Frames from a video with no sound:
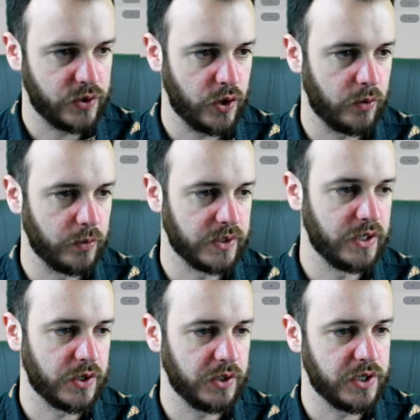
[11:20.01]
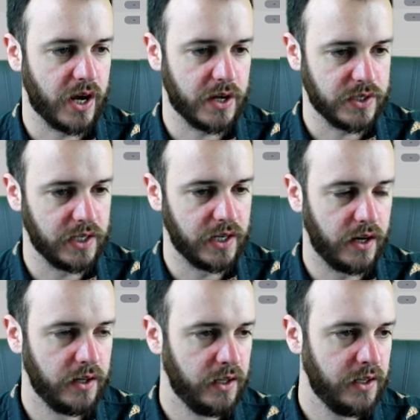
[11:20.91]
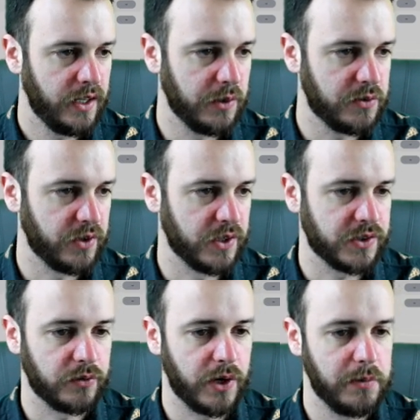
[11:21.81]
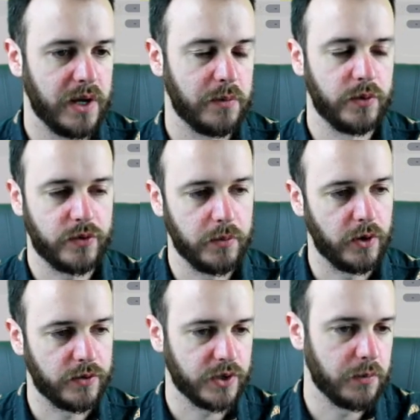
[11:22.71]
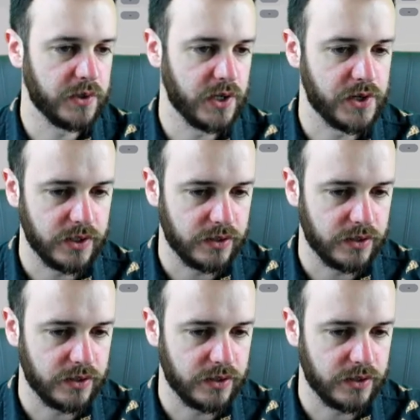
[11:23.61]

shot was initially charged down. He was first to the rebound, but from an offside position.